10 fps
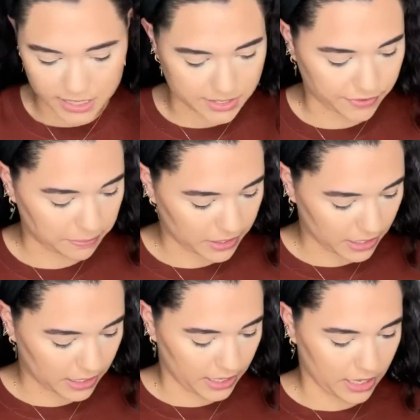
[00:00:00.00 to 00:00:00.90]
It's from
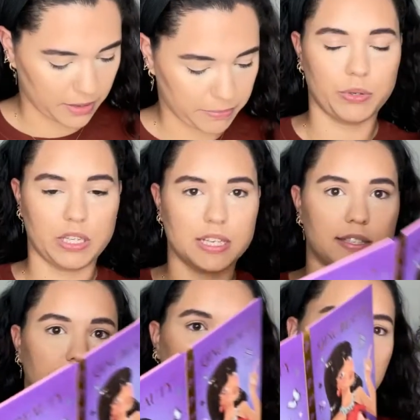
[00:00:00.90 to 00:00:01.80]
Qing Beauty is
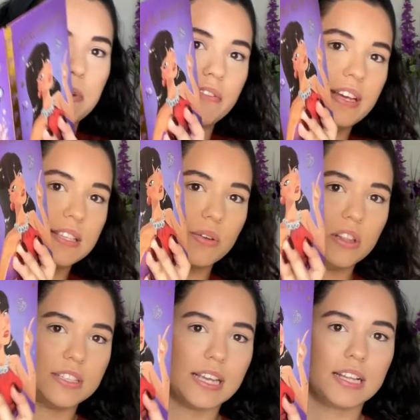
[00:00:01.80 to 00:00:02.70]
the name of it, so it
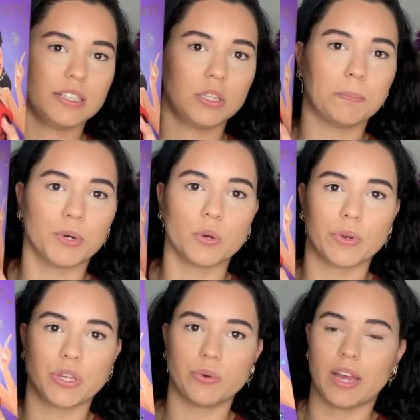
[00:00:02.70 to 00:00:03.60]
looks like a little book
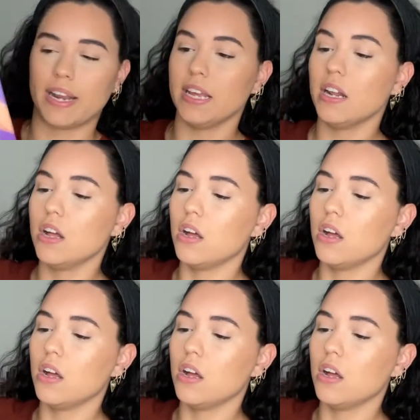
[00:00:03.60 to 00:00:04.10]
when you get it.